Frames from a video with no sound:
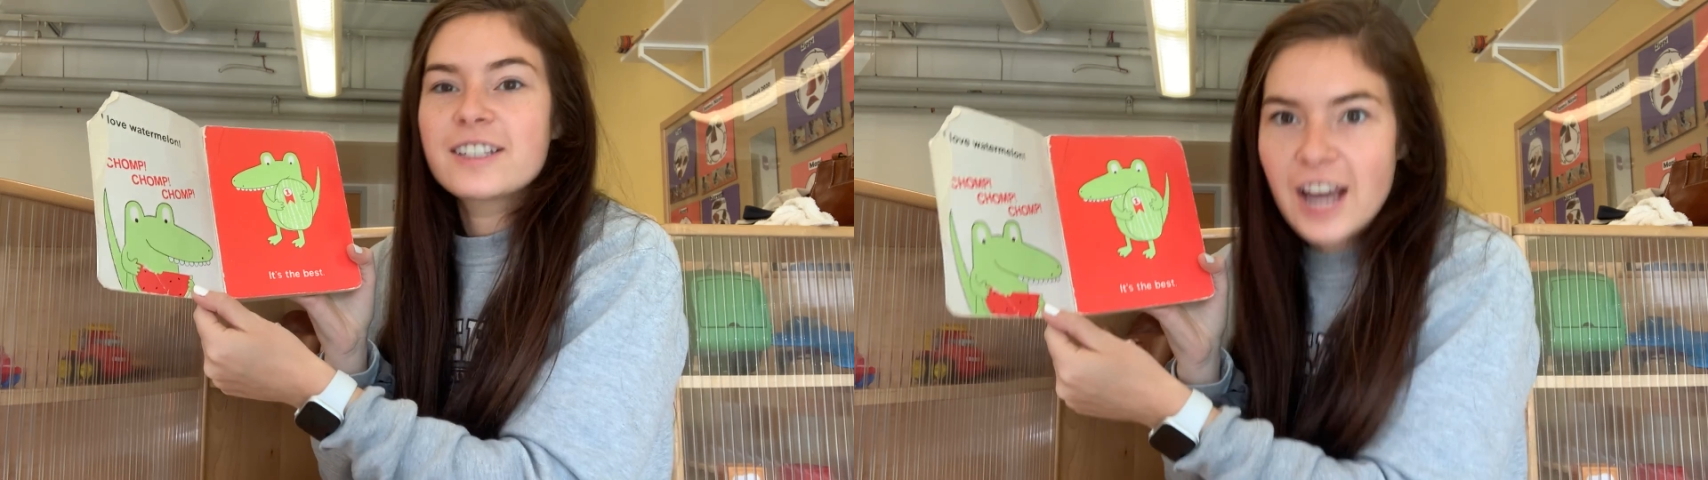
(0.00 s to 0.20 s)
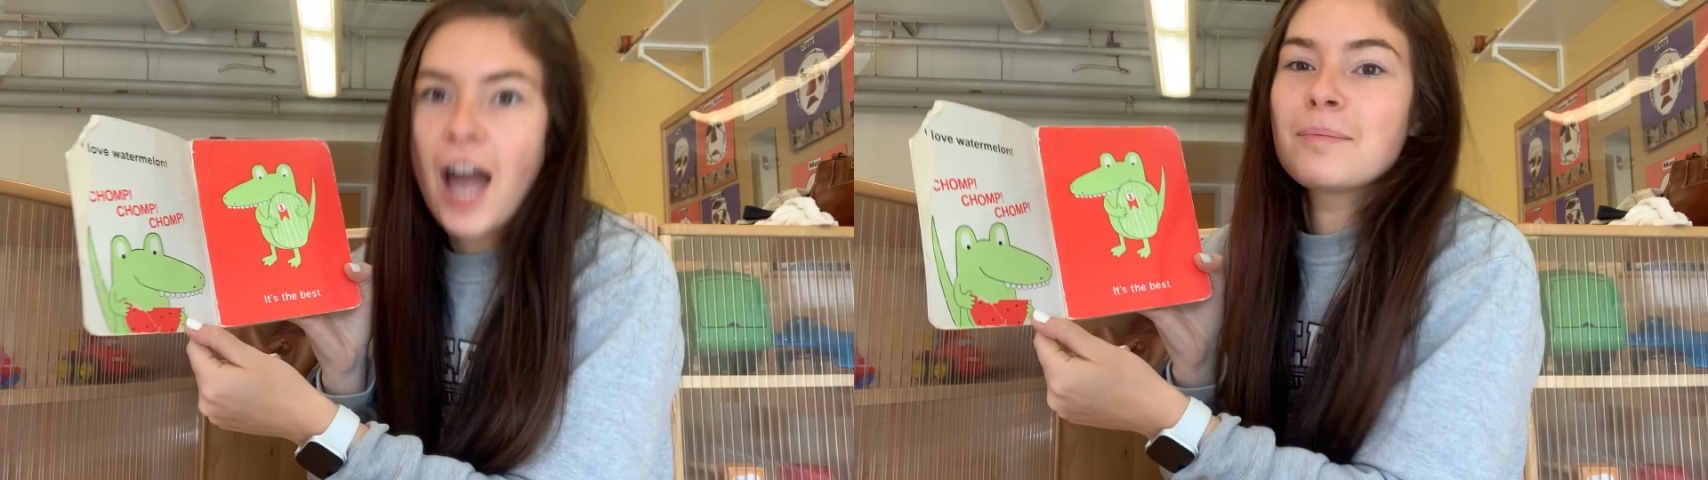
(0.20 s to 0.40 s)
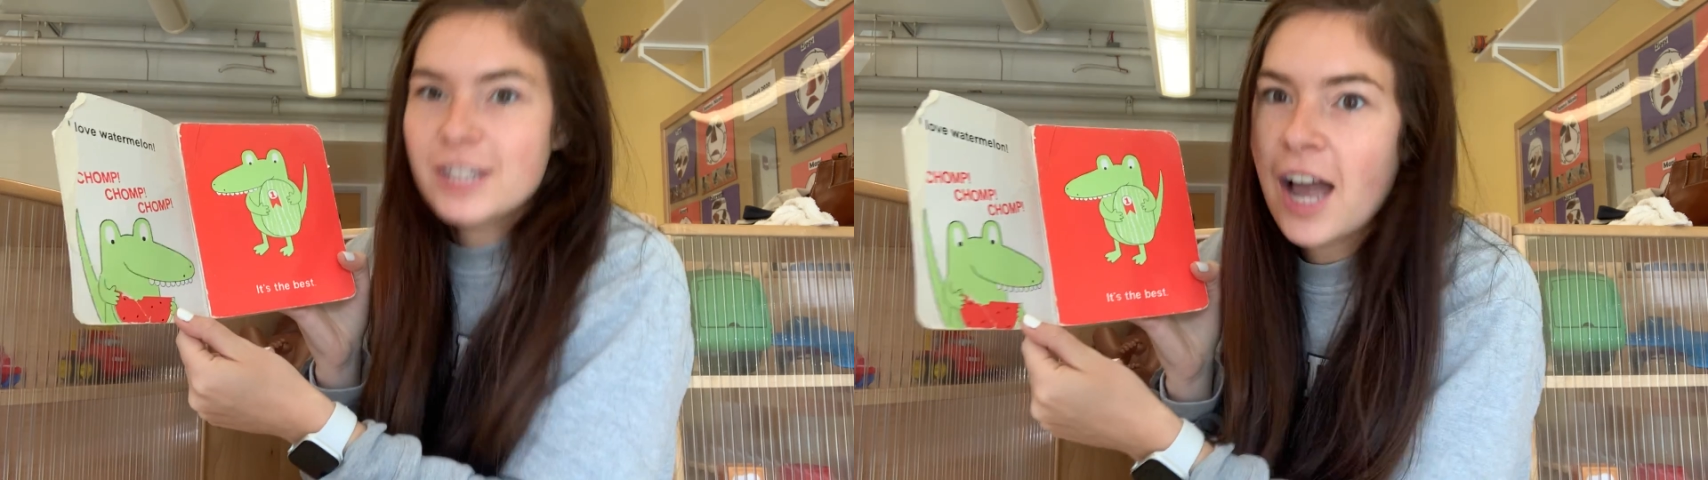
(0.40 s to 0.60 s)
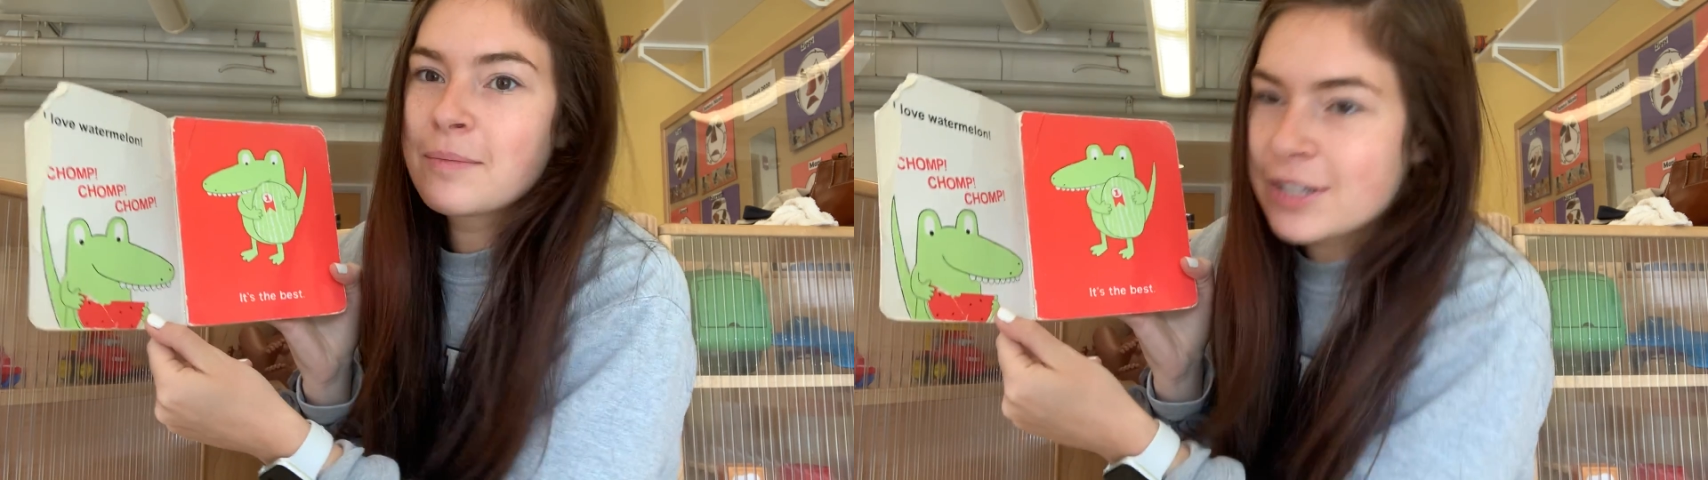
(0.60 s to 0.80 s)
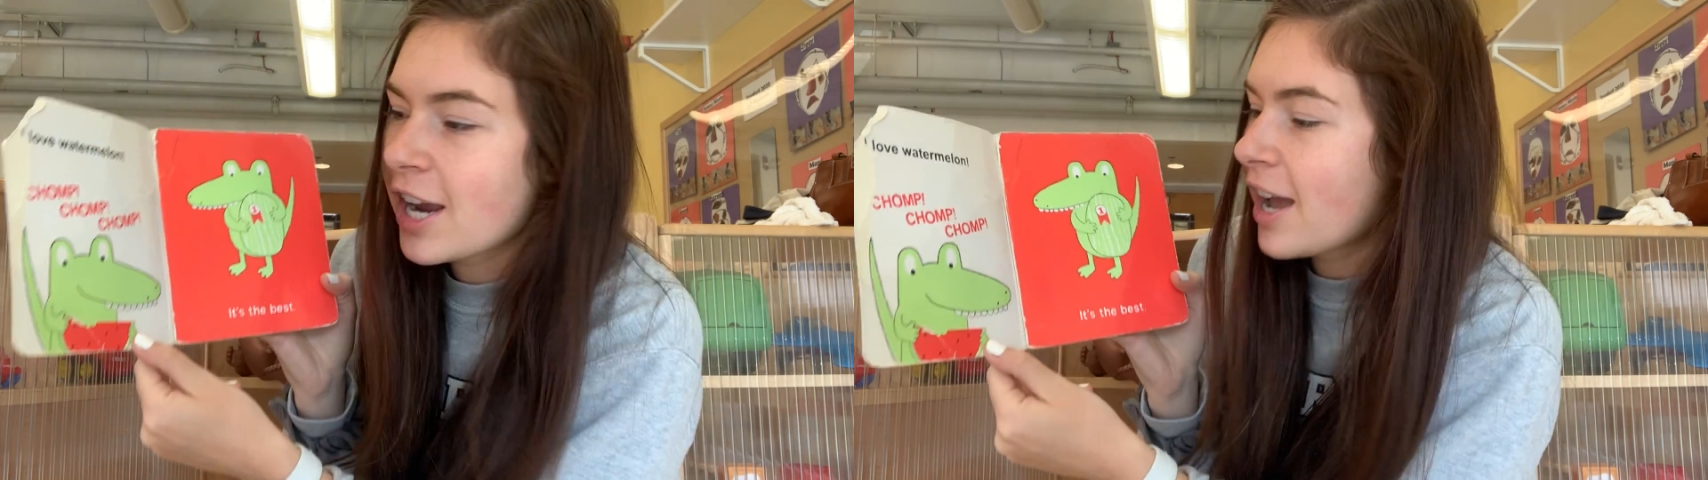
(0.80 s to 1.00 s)
Chomp,
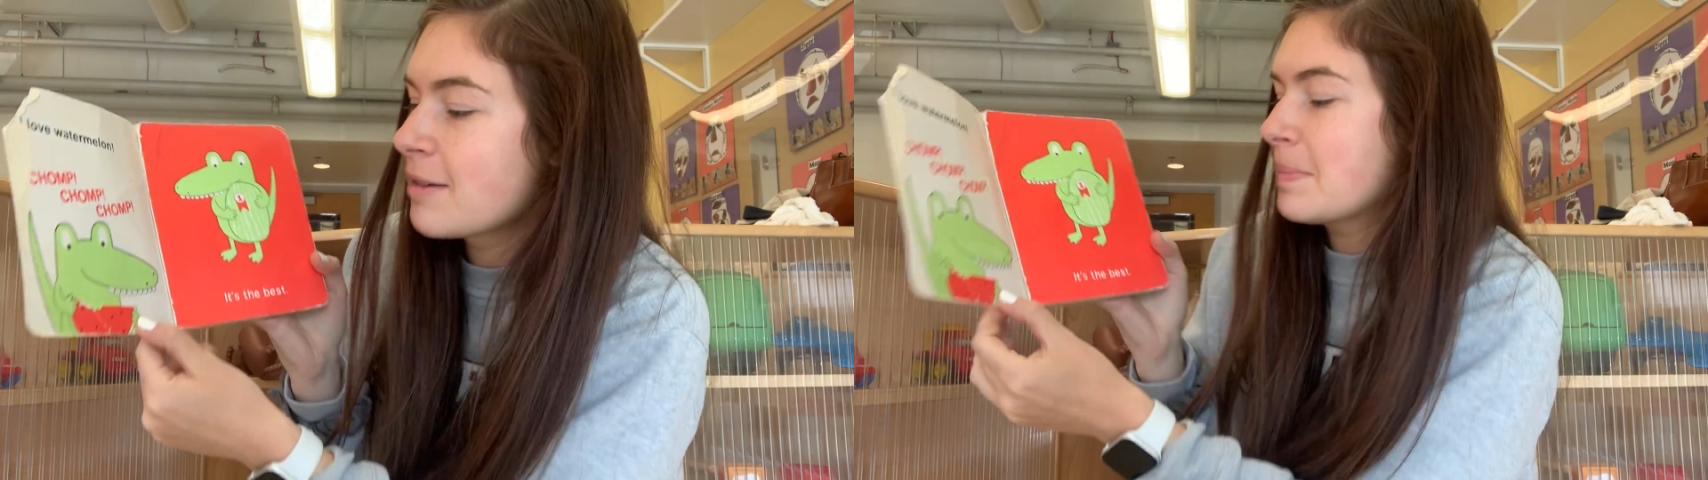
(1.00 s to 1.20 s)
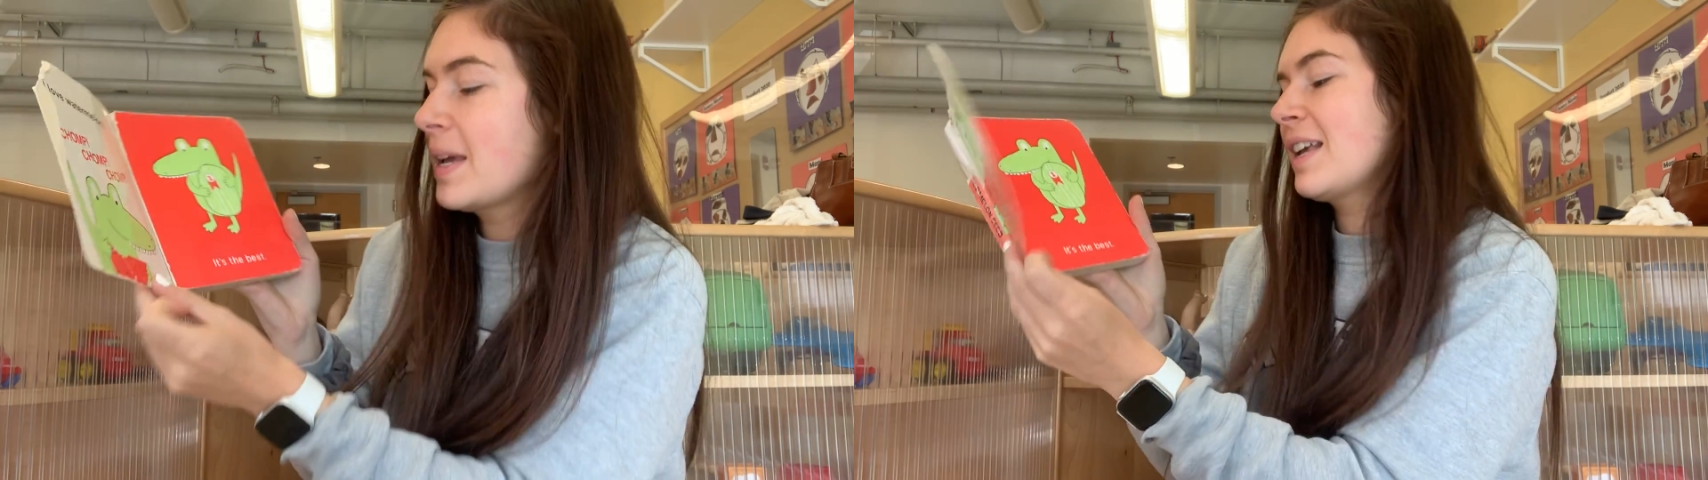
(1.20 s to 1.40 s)
chomp, chomp.